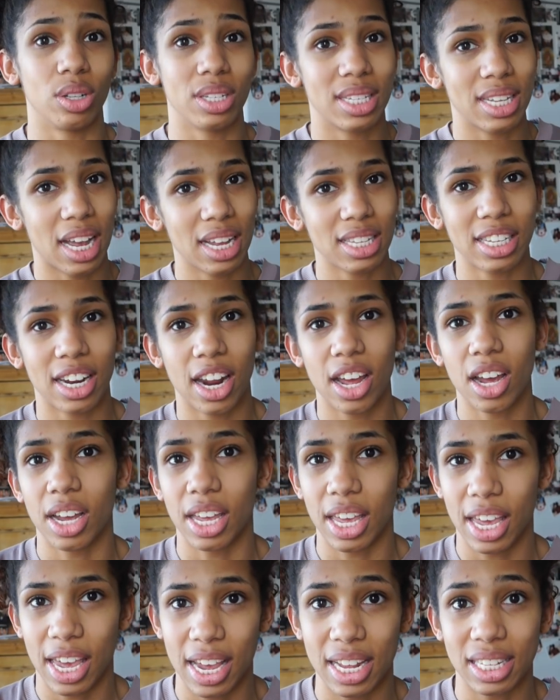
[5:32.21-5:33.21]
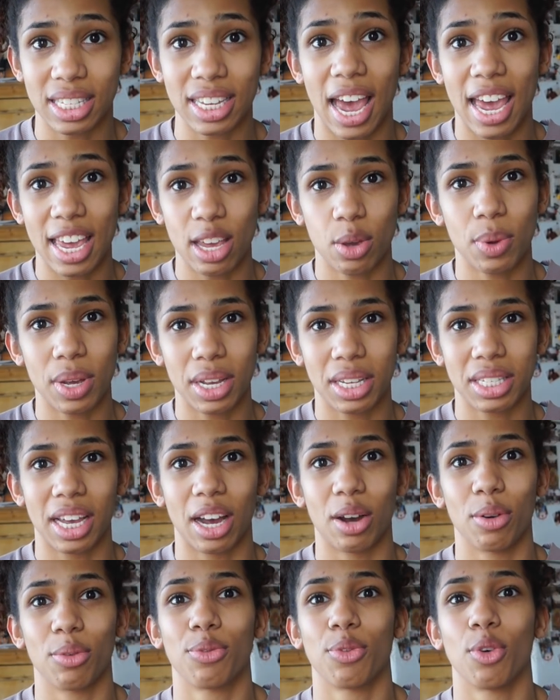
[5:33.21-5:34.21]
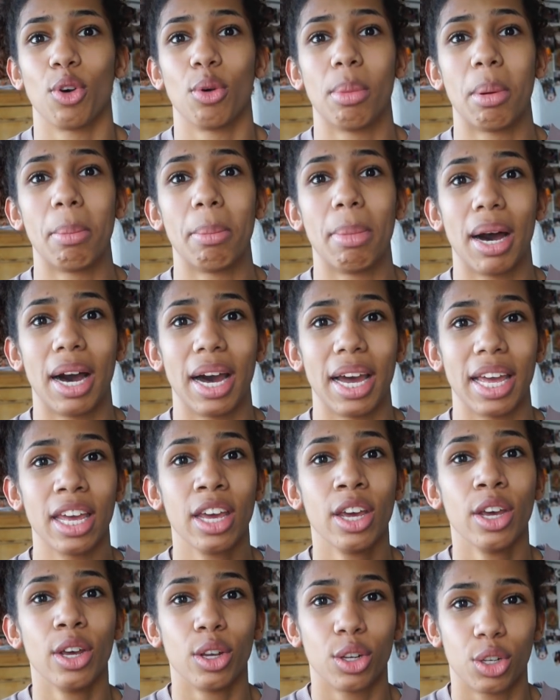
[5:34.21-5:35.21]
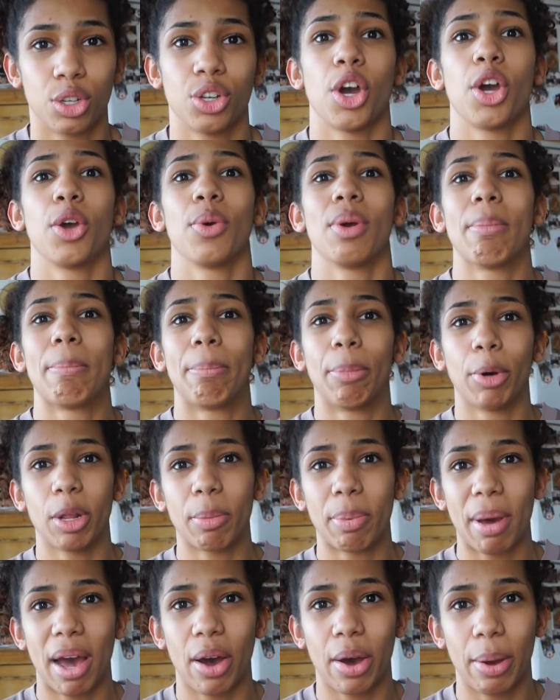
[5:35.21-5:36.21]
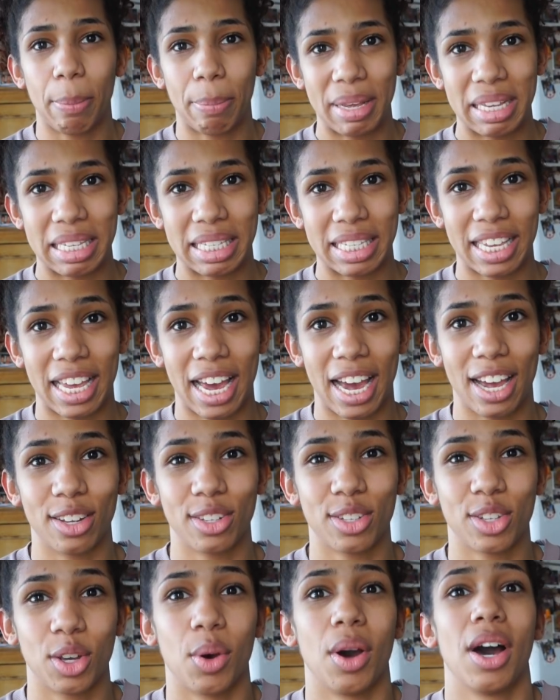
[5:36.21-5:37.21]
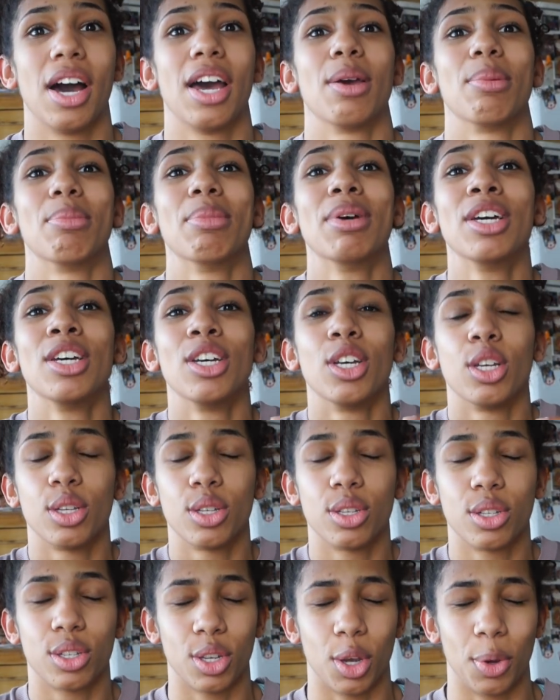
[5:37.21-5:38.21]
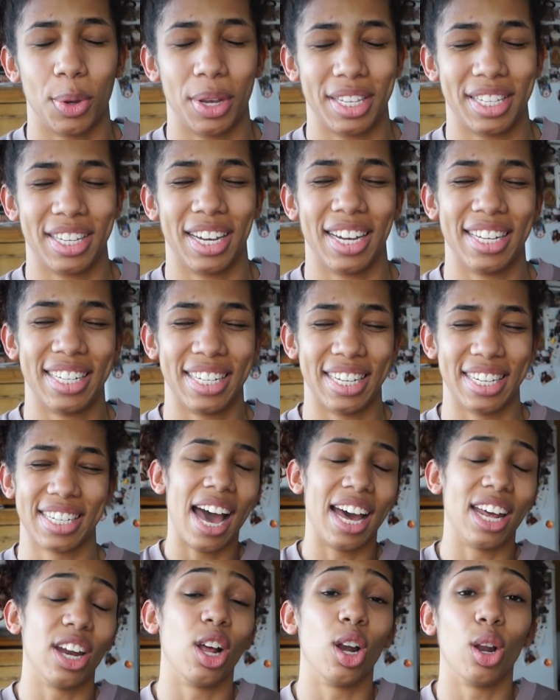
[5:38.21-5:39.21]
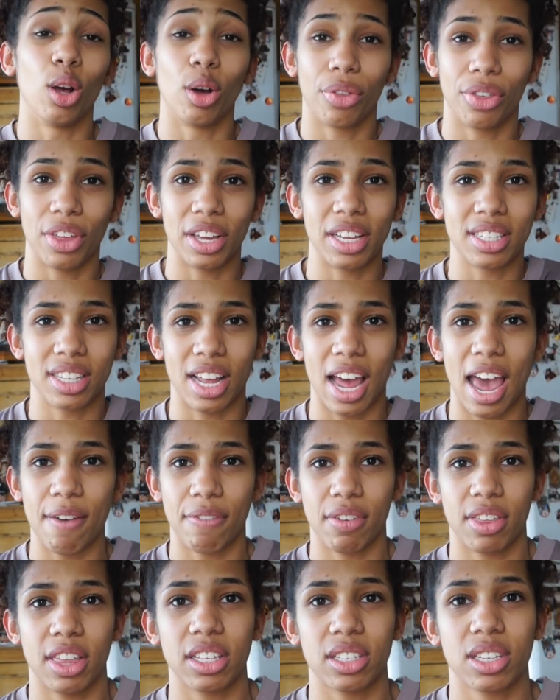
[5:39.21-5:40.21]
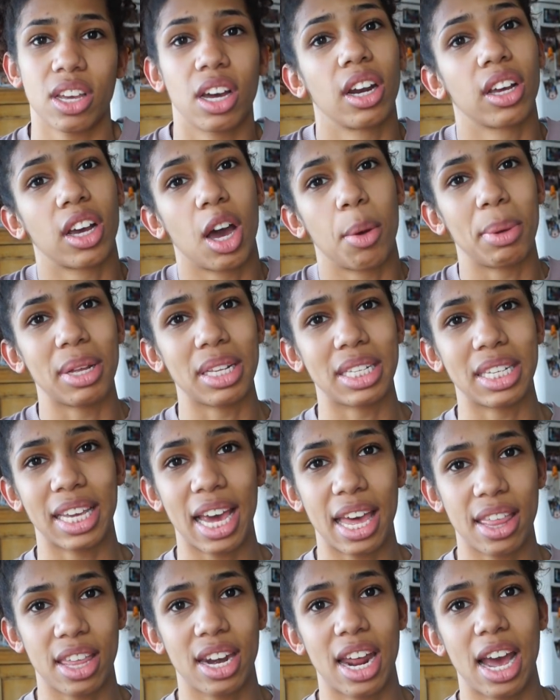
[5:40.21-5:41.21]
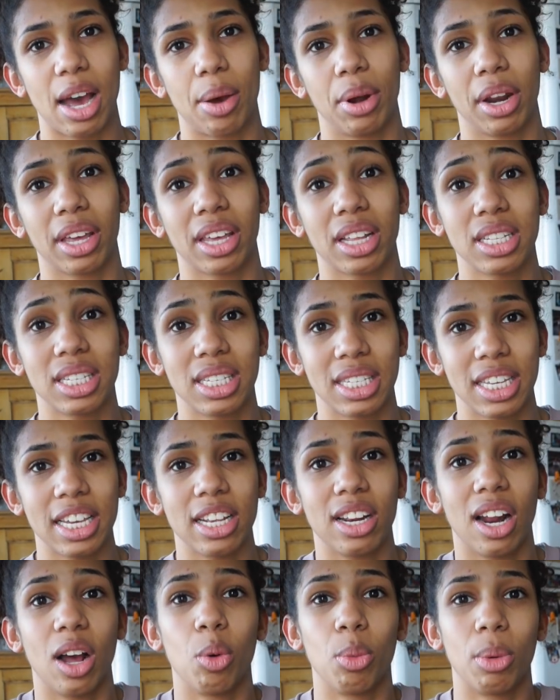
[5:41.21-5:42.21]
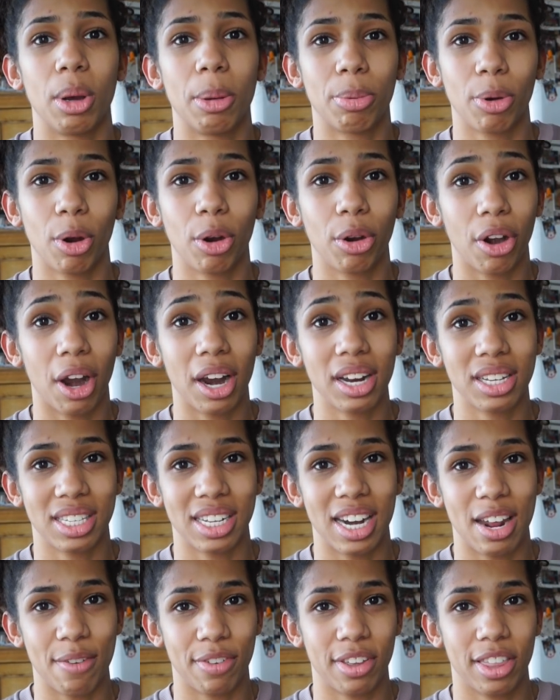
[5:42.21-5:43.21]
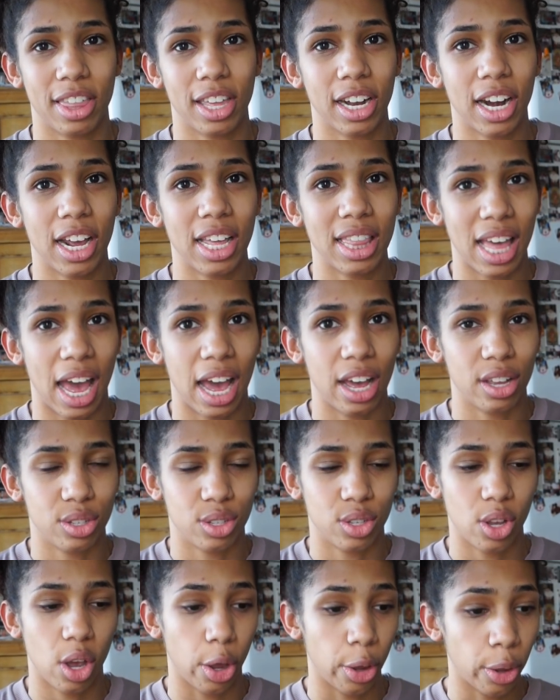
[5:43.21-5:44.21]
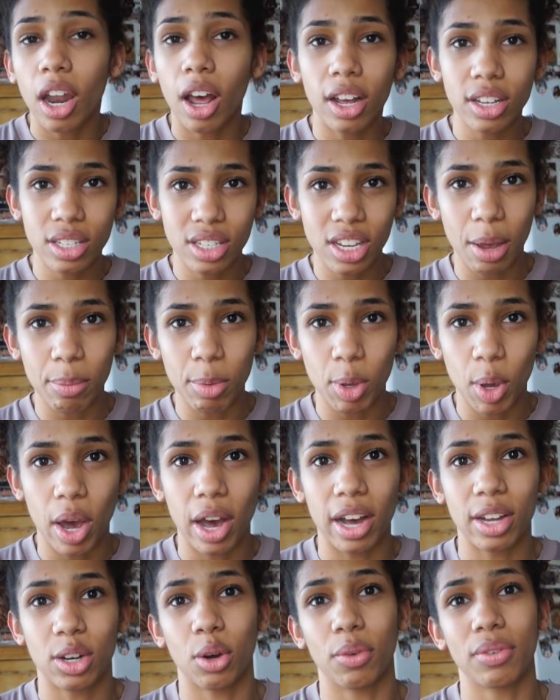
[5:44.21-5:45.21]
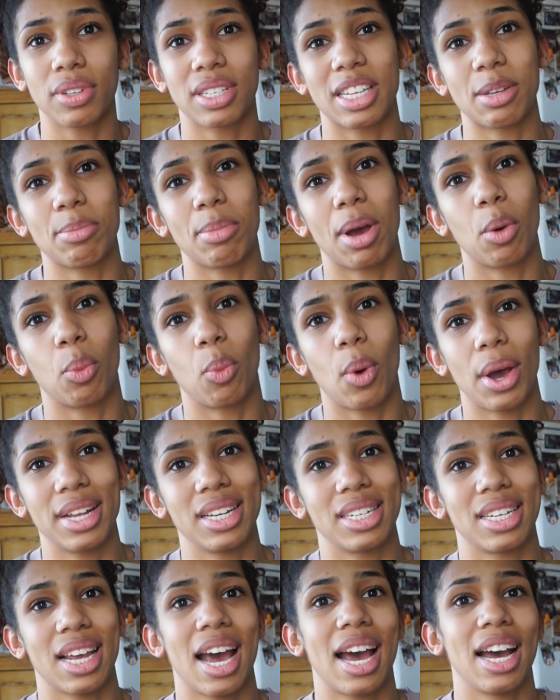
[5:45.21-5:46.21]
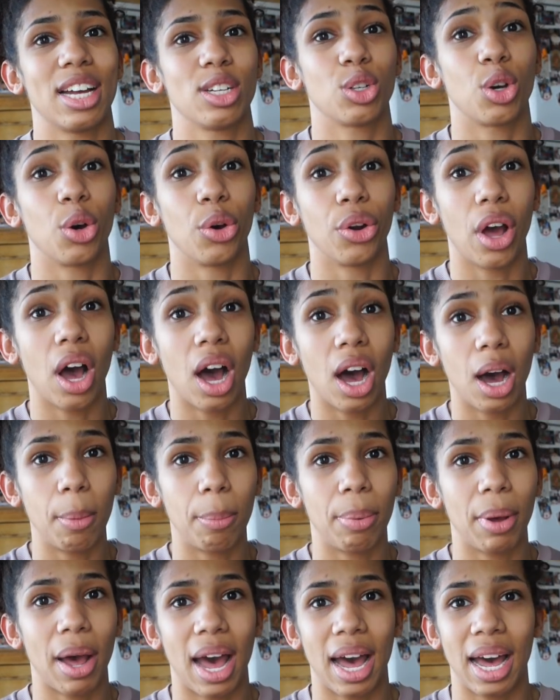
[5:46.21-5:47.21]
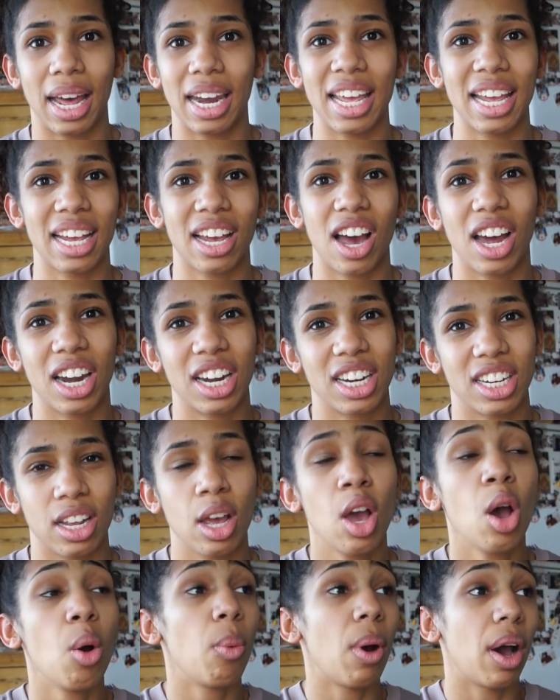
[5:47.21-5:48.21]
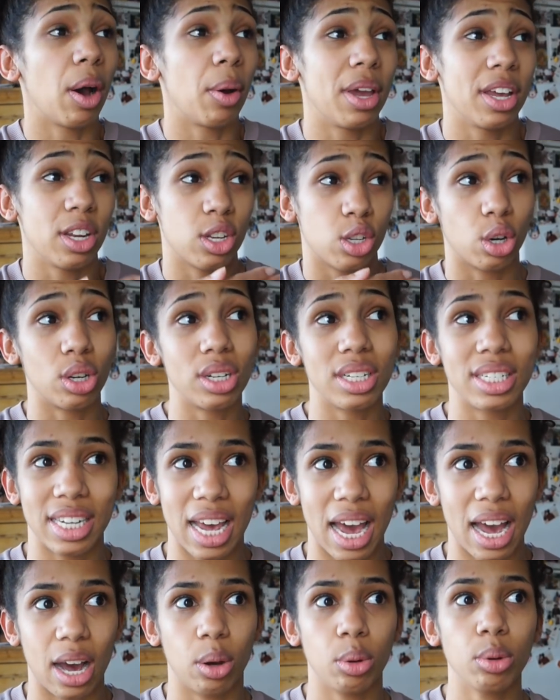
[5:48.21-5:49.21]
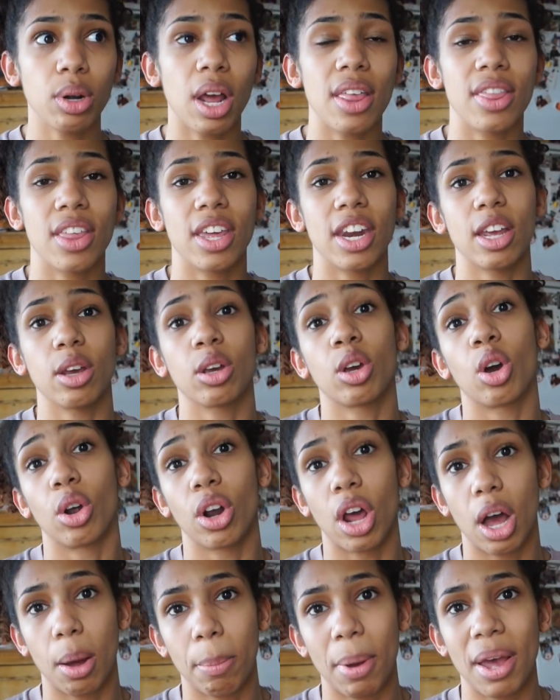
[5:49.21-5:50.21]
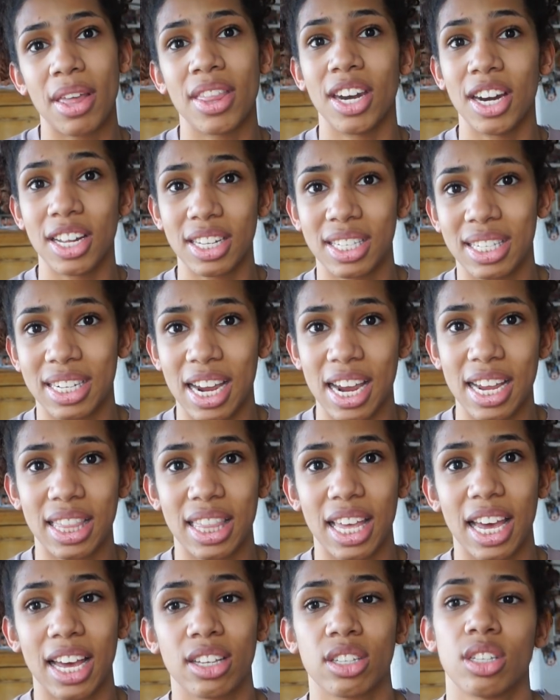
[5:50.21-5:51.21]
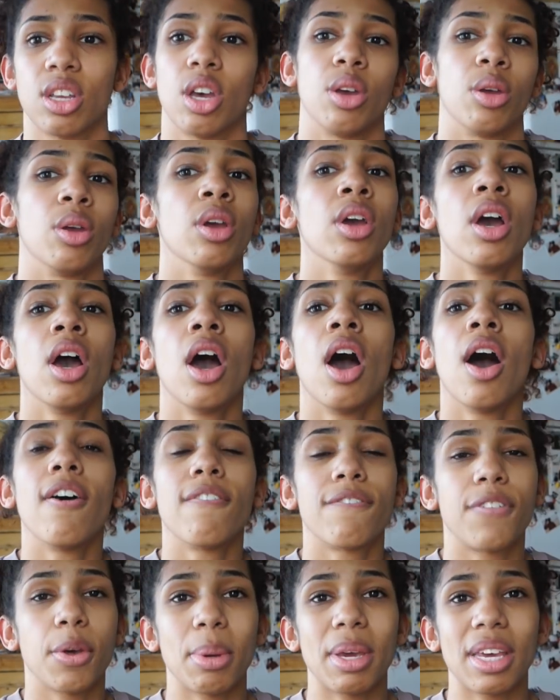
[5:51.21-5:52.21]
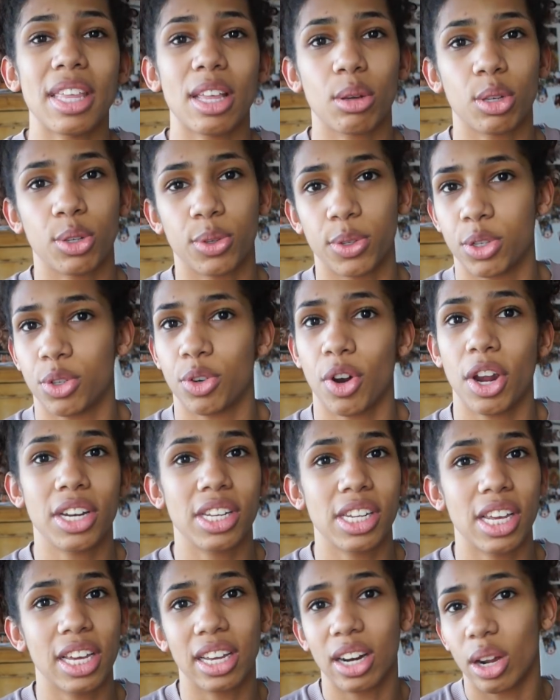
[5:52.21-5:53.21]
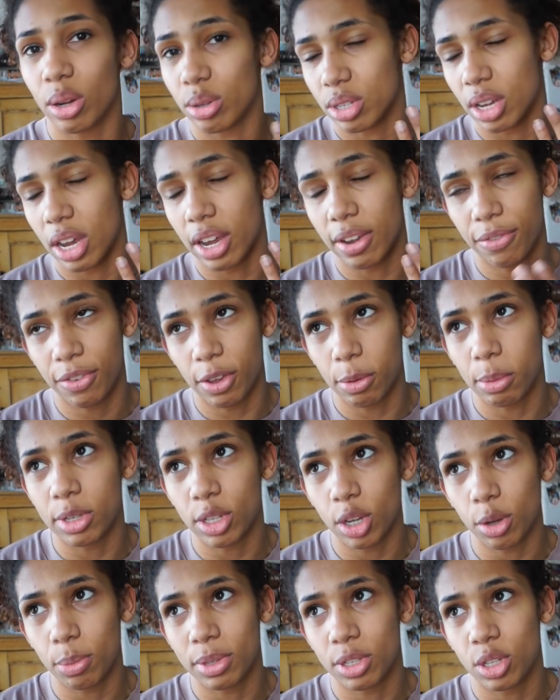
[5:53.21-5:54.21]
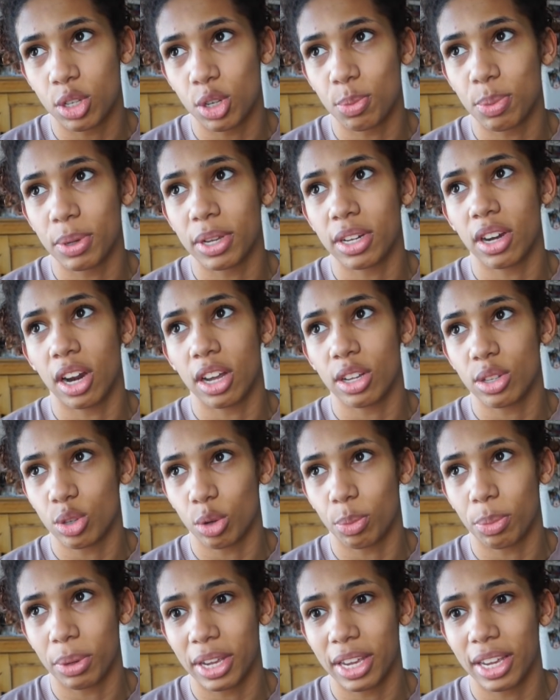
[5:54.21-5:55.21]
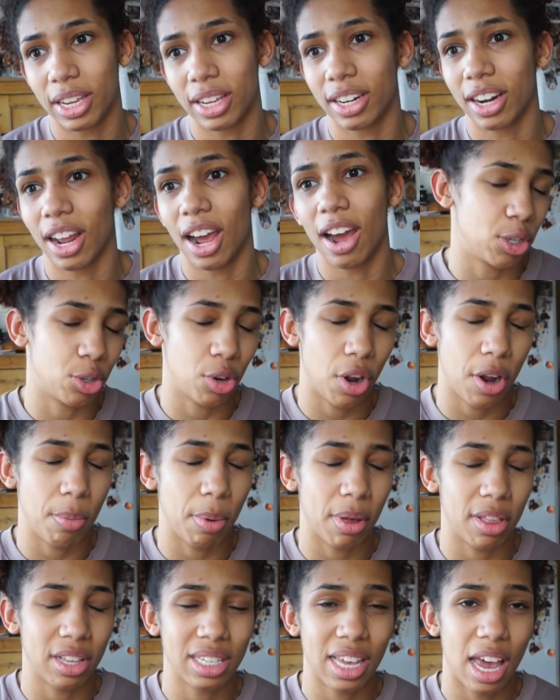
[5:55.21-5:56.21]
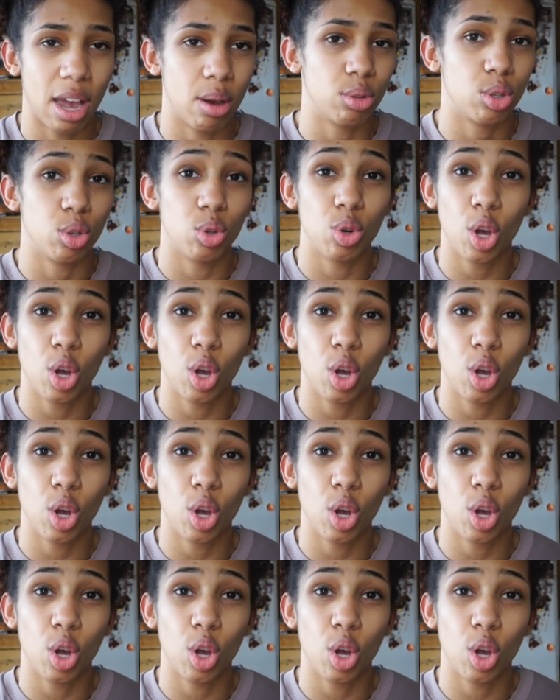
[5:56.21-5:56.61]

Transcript: On Saturday, I hit eight weeks out from my show in Body Power P C A, so I am so excited. And a lot of things that everything's kind of coming together now, and I can see like all my progress and everything like that. So last time you heard, obviously my weight had gone up and it kind of did, well, it had gone down and then it had gone up and then it stayed there. So for me, that was frustrating, and I was like, Phoebe, don't be stupid, like stop being like frustrated by the scales.